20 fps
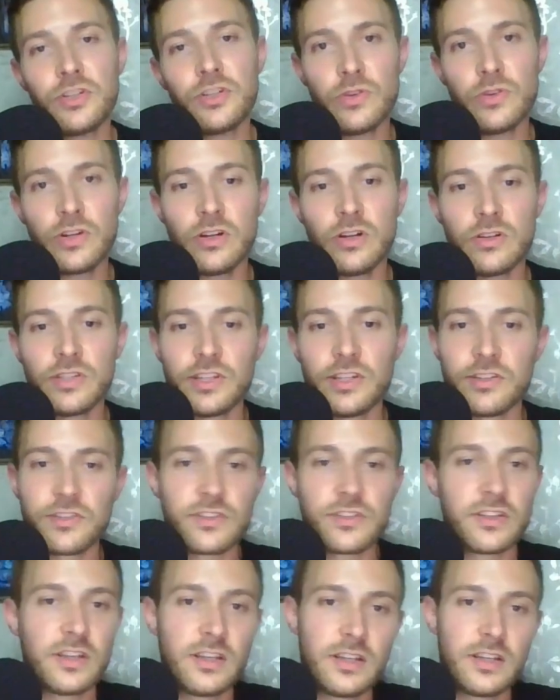you and all
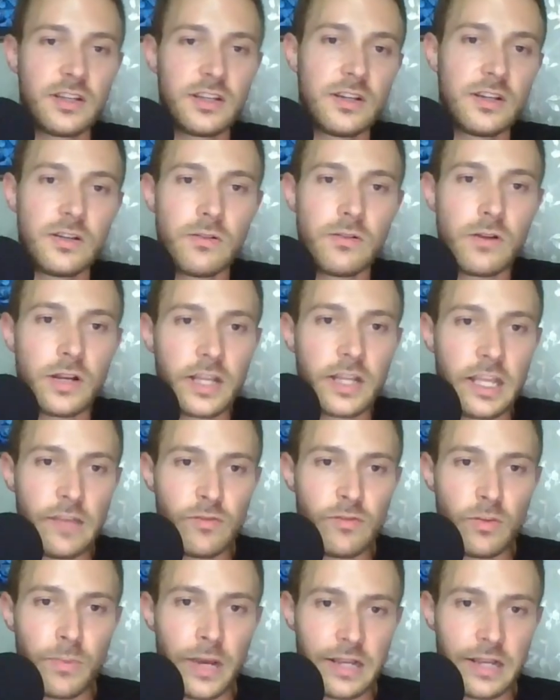this. What an
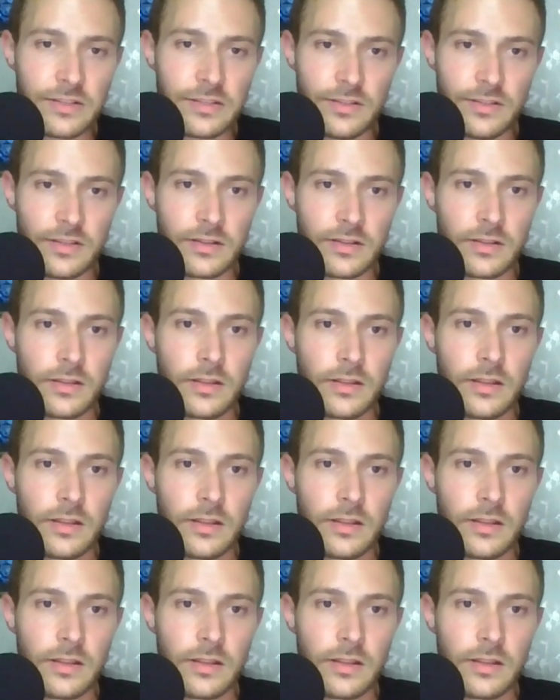evil bastard.